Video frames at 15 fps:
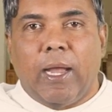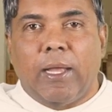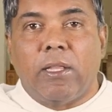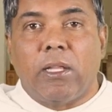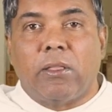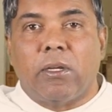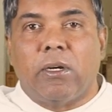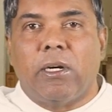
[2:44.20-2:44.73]
And
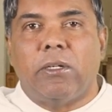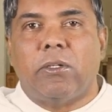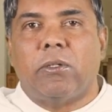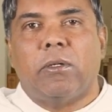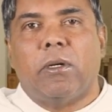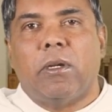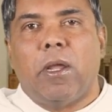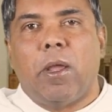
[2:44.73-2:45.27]
the third
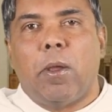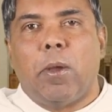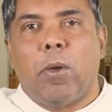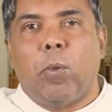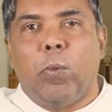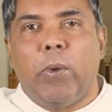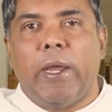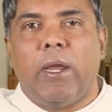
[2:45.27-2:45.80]

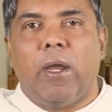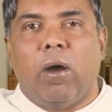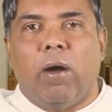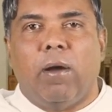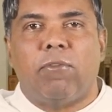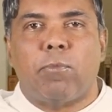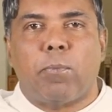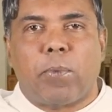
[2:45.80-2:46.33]
way
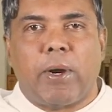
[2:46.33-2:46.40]
of